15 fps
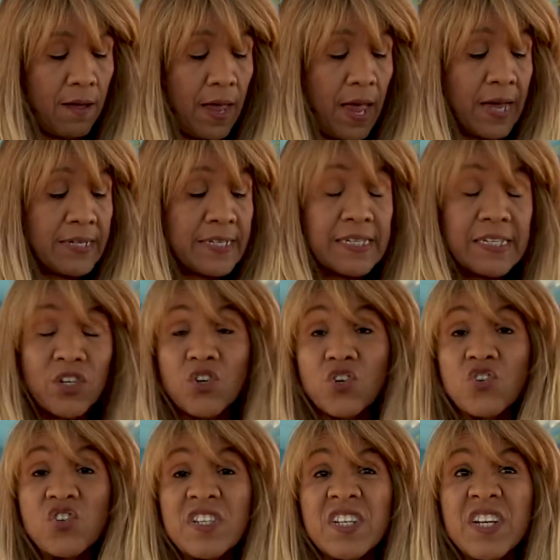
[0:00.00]
And
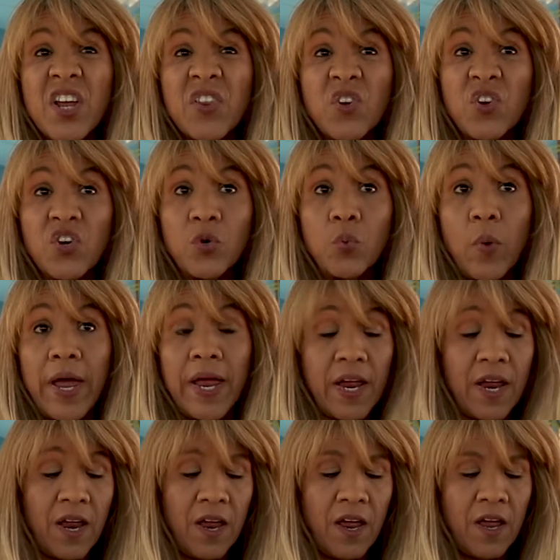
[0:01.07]
stickers is another good way.
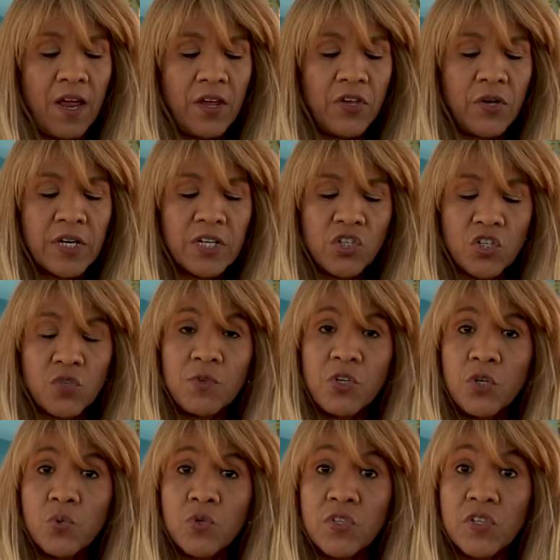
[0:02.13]
You can just
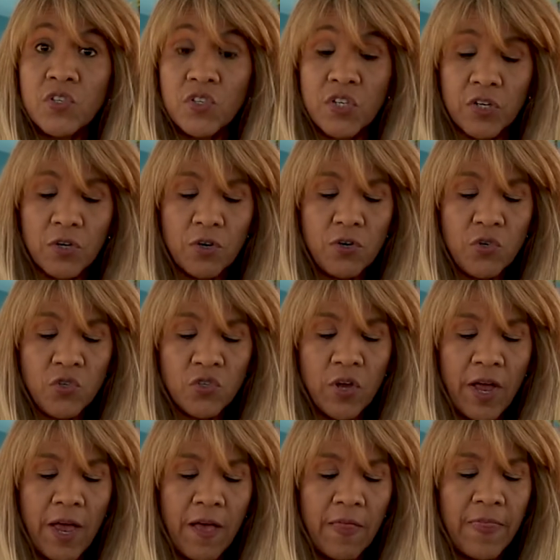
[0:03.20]
use the stickers.
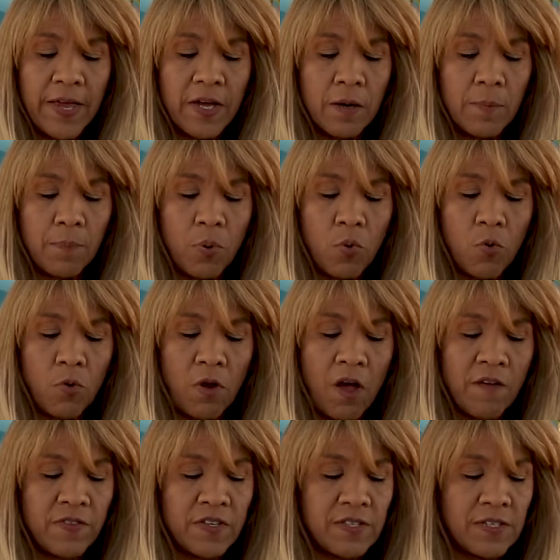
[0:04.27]
They can pull
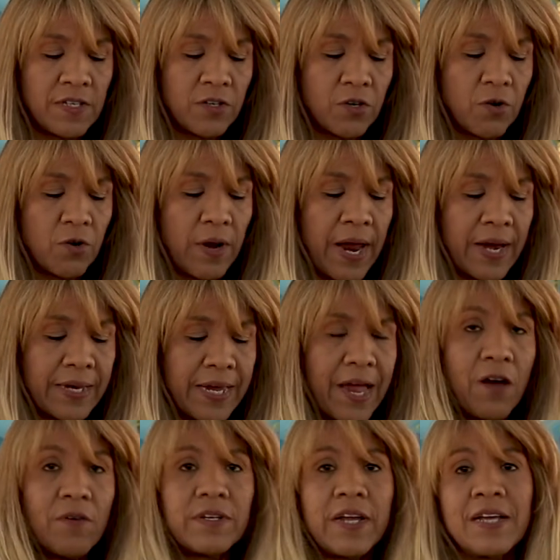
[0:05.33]
off the sticker and
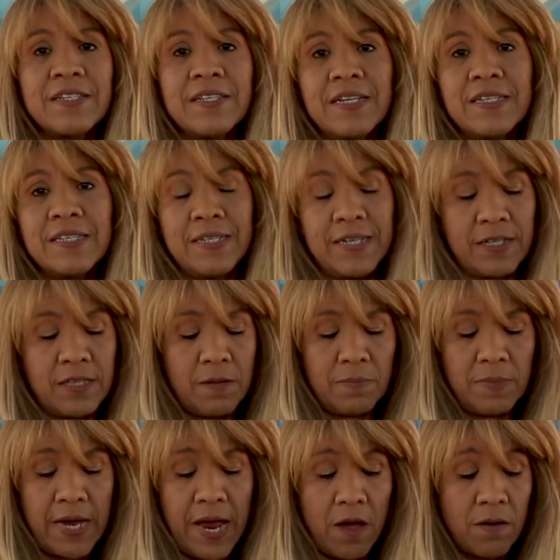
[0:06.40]
count as they stick them
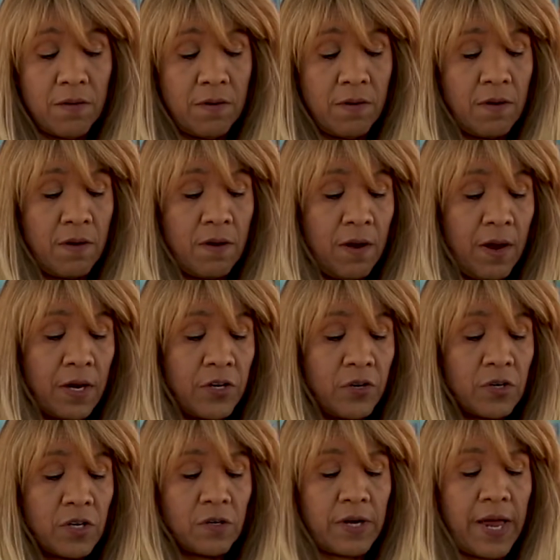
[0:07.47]
down. You
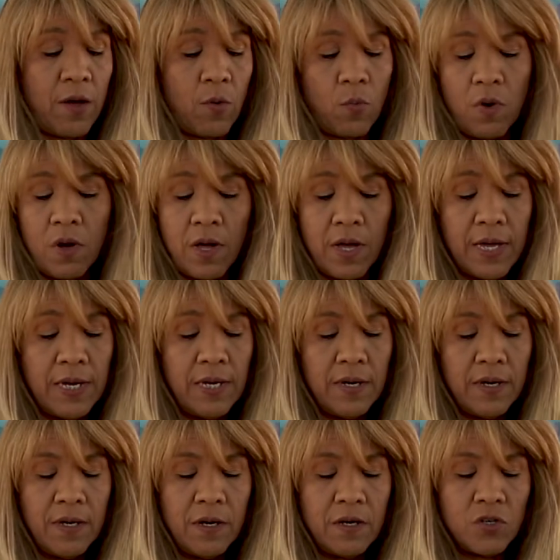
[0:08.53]
can count
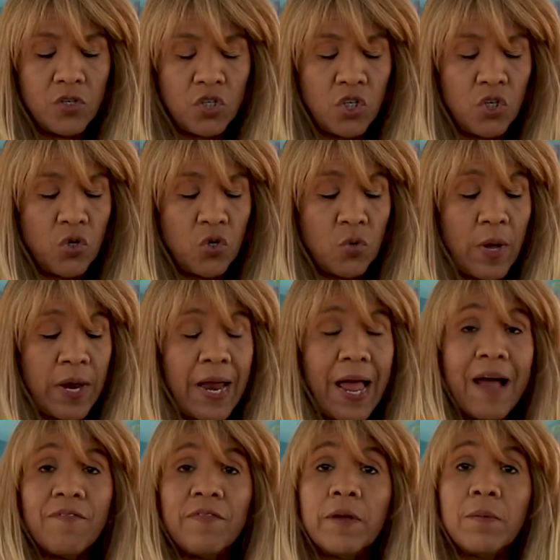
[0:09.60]
1, 2, and
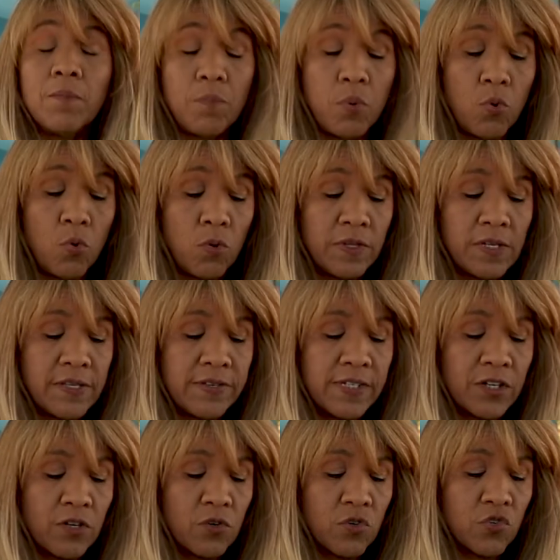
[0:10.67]
have them pull the
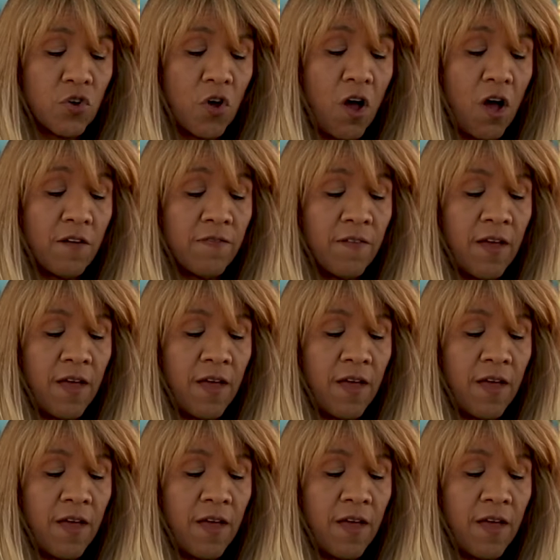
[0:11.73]
stickers off.